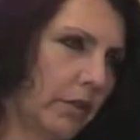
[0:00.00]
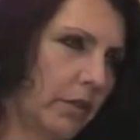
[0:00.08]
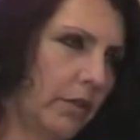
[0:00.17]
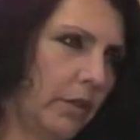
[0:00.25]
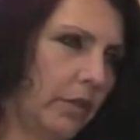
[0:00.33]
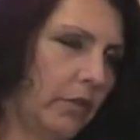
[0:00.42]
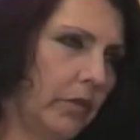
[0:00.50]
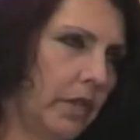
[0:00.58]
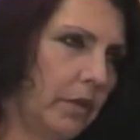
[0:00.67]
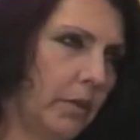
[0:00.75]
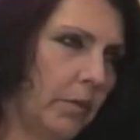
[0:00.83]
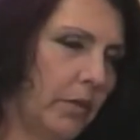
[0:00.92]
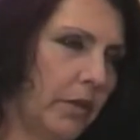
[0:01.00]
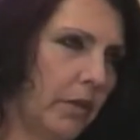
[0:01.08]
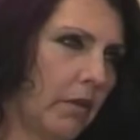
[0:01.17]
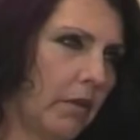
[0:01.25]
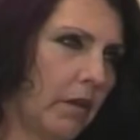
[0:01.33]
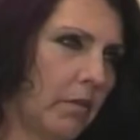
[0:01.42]
So these memories
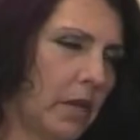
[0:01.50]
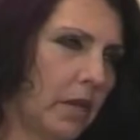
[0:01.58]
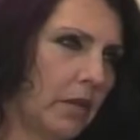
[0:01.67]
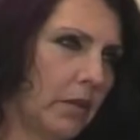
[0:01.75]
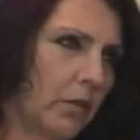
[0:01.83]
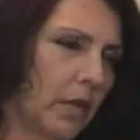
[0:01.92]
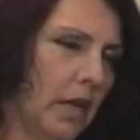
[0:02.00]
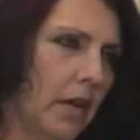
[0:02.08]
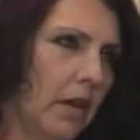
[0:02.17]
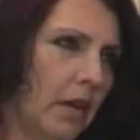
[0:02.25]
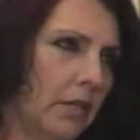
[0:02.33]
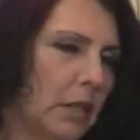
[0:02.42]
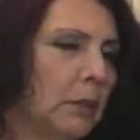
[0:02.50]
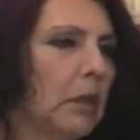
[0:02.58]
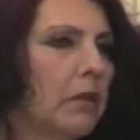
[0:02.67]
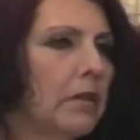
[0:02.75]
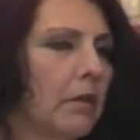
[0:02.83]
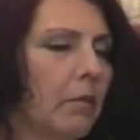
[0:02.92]
are coming in. So it, I don't know
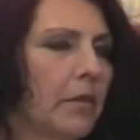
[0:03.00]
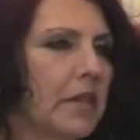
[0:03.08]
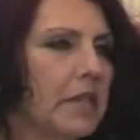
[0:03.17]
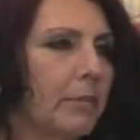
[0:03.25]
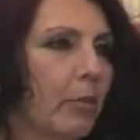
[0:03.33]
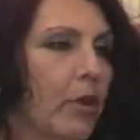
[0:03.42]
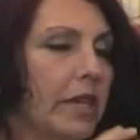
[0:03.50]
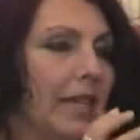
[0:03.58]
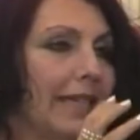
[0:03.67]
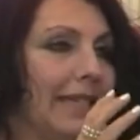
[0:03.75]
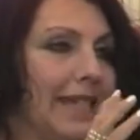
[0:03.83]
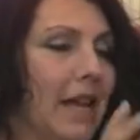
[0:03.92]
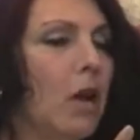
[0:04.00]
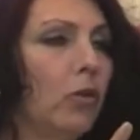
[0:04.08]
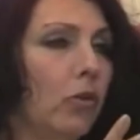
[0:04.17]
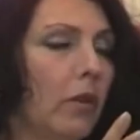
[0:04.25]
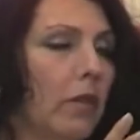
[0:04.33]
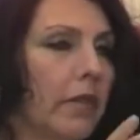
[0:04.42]
whether something's breaking
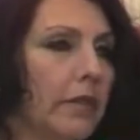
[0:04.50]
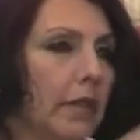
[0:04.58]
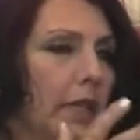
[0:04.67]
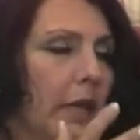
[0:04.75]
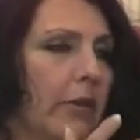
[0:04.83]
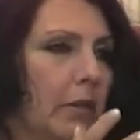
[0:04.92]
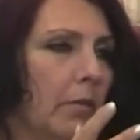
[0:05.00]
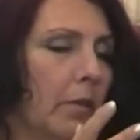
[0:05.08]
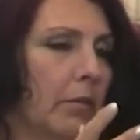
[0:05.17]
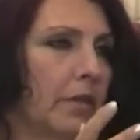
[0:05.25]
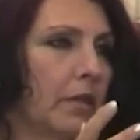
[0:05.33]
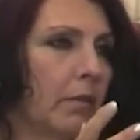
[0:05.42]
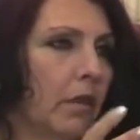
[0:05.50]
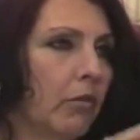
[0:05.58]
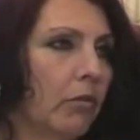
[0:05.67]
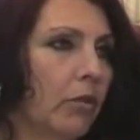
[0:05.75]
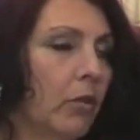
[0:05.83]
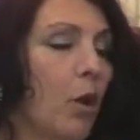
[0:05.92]
down that's allowing the memories coming
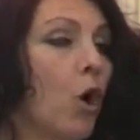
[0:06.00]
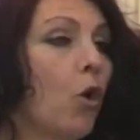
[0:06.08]
through,